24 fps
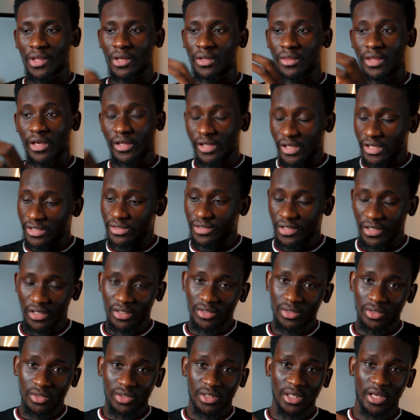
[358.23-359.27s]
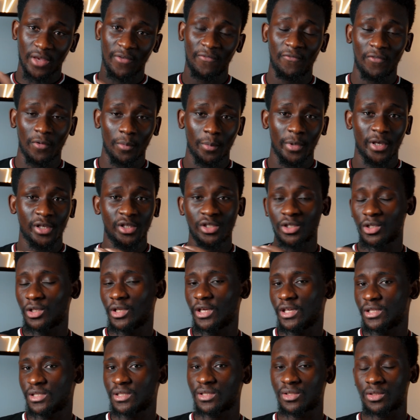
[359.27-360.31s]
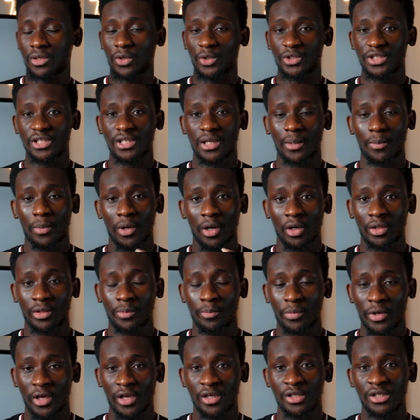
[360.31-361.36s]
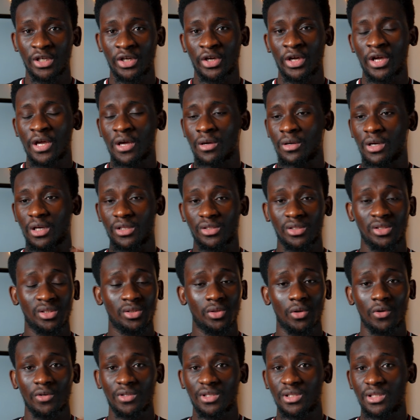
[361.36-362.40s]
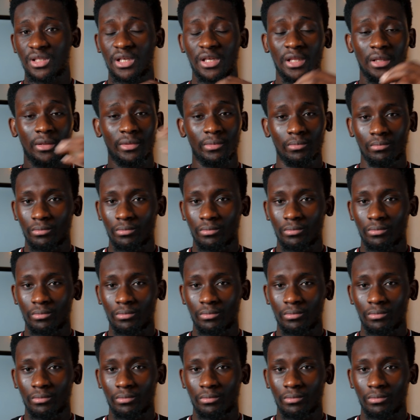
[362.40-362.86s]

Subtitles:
Then it takes those information it has gotten about the page and stores it in